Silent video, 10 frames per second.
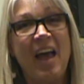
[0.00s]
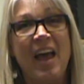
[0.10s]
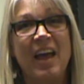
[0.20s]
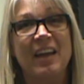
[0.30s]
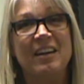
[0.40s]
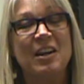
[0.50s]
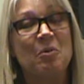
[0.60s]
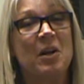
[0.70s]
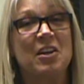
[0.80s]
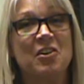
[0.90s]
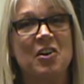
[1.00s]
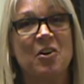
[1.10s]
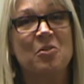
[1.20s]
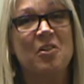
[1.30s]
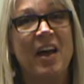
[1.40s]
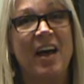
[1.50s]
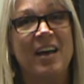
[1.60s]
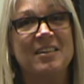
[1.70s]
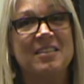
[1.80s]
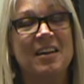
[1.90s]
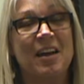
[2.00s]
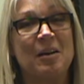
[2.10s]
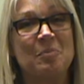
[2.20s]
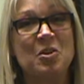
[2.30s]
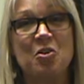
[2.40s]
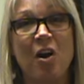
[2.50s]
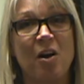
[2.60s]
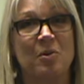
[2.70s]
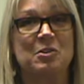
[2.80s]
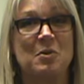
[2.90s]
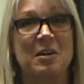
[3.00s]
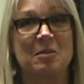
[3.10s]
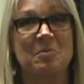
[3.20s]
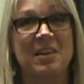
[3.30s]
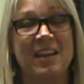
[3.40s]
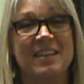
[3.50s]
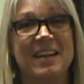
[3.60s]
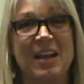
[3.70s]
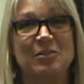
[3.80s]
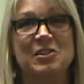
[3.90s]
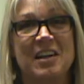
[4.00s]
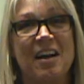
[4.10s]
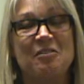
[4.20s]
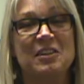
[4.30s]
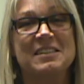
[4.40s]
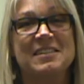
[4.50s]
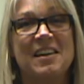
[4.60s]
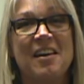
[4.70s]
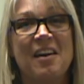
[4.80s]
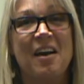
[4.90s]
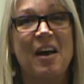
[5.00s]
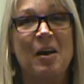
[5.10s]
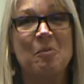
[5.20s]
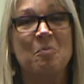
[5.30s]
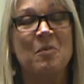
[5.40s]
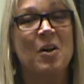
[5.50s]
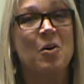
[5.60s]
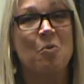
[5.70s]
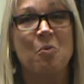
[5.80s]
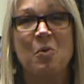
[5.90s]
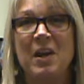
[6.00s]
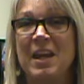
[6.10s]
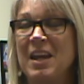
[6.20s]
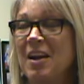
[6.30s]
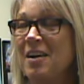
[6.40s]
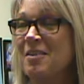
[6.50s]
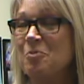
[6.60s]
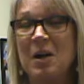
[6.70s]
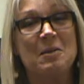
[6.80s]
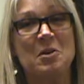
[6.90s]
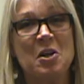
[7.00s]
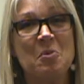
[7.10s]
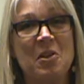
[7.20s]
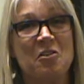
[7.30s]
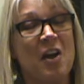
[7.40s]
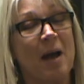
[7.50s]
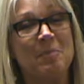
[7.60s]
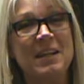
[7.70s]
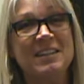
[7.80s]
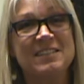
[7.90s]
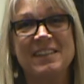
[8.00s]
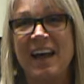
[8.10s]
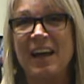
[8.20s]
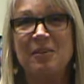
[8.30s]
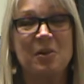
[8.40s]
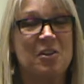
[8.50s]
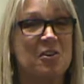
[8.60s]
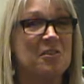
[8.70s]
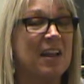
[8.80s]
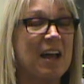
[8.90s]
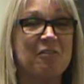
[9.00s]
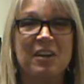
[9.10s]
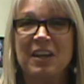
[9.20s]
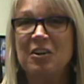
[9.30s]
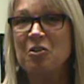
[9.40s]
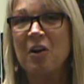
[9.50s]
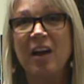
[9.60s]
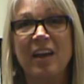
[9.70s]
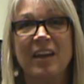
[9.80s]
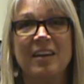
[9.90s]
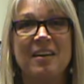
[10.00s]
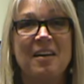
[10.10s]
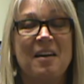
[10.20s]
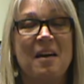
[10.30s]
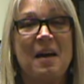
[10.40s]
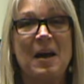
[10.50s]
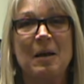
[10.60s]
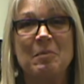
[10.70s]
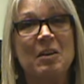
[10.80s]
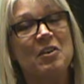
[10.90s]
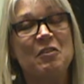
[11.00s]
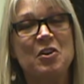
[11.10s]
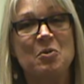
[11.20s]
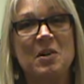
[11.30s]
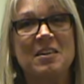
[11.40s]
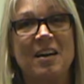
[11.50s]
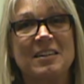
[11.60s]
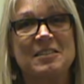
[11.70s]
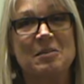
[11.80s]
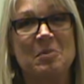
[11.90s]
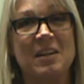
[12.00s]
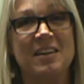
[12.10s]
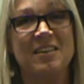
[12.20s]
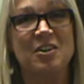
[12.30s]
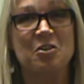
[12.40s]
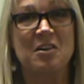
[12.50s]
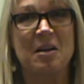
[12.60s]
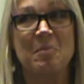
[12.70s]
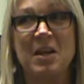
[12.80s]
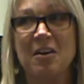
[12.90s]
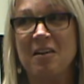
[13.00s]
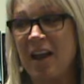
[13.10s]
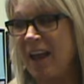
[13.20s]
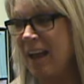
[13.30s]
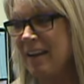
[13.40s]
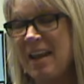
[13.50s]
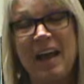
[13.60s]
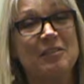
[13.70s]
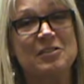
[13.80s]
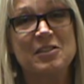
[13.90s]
and I want you to know that um, you're always welcome in the counseling office. Um, we welcome you here whether you're happy, sad, whether you're laughing, crying, um, even if you don't want to talk to somebody, you can come here and have